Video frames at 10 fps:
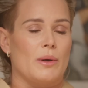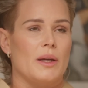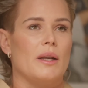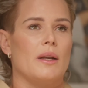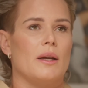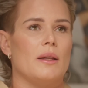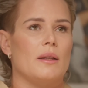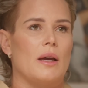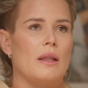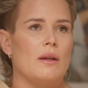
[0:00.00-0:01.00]
point, and I,
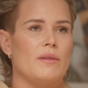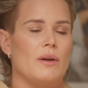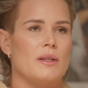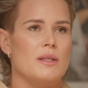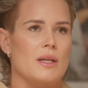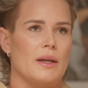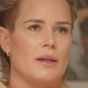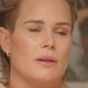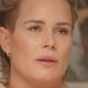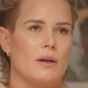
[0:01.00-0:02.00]
I love your
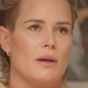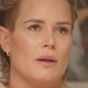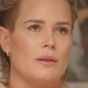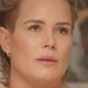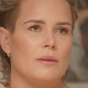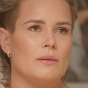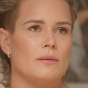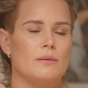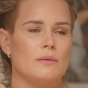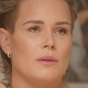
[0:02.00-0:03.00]
insight on,
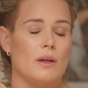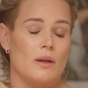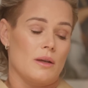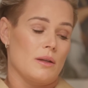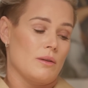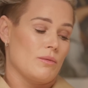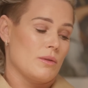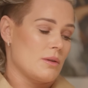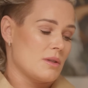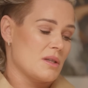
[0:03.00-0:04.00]
you know, I,
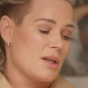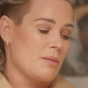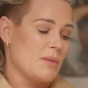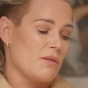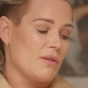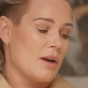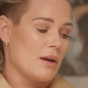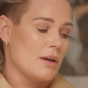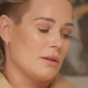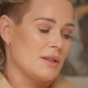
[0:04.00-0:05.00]
it's the same thing. for
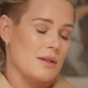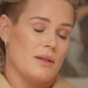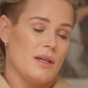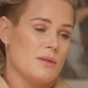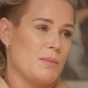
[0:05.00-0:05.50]
Ferreira, listen, he's